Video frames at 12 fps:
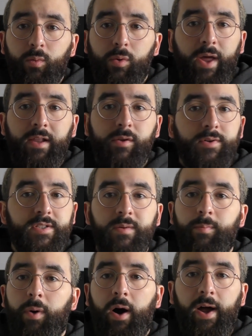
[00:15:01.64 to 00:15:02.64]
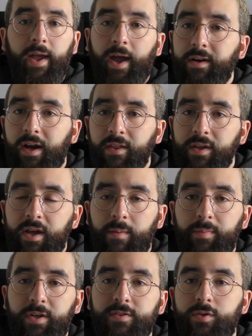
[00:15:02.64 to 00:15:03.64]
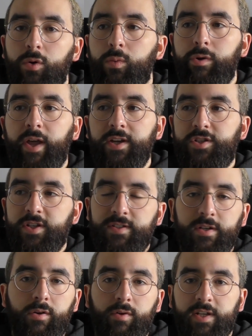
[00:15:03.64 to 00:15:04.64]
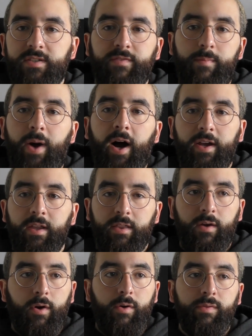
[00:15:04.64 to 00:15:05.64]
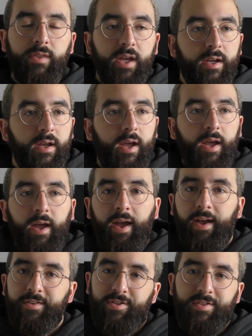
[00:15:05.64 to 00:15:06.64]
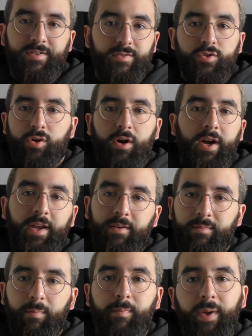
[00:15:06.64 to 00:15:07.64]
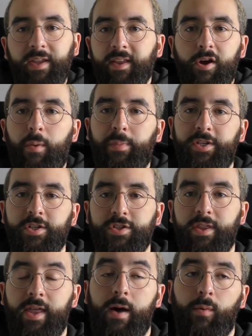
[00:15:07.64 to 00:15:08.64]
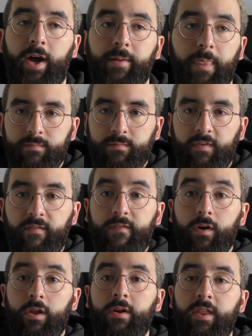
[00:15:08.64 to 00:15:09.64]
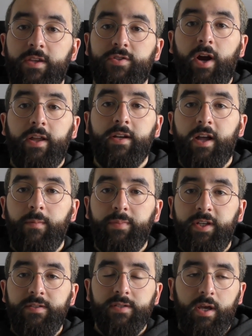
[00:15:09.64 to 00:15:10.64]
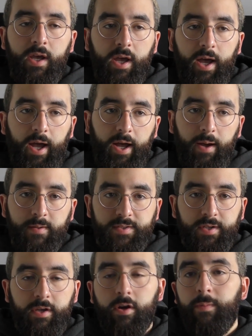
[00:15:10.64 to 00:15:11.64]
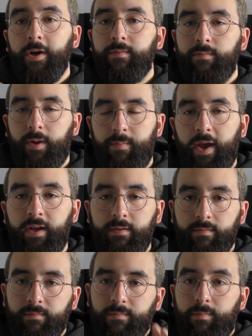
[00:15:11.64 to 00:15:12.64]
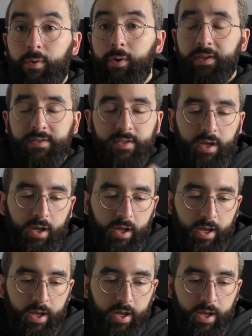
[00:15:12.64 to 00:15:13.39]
will they look to buy out other companies, or will they just aggressively market their own thing and just try and beat their competition that way? For a lot of the Australian companies, so here are my main points.